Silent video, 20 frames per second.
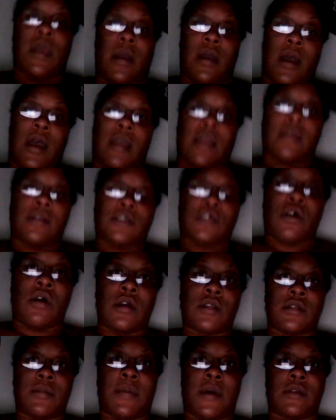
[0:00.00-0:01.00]
I
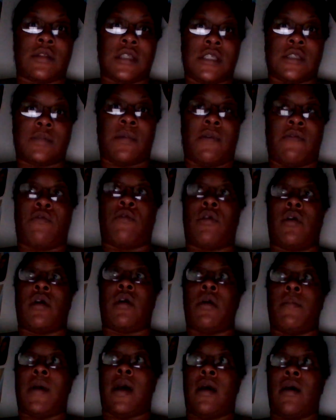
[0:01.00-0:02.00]
talked about this before
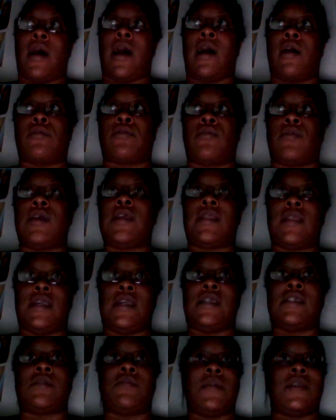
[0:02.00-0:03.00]
about how three
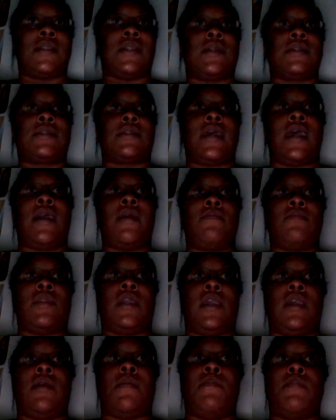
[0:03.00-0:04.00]
things meant the same
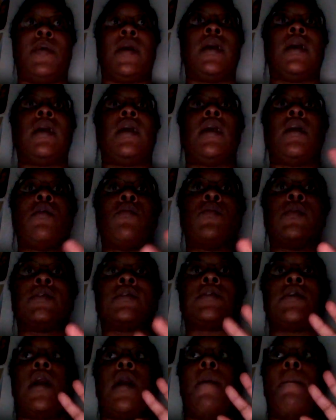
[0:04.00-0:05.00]
thing, but it was
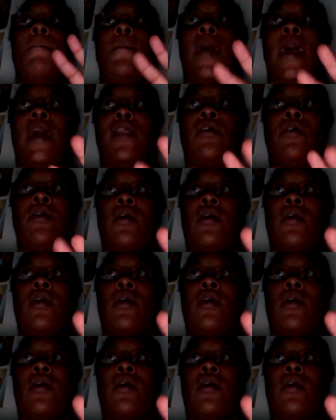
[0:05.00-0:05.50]
a matter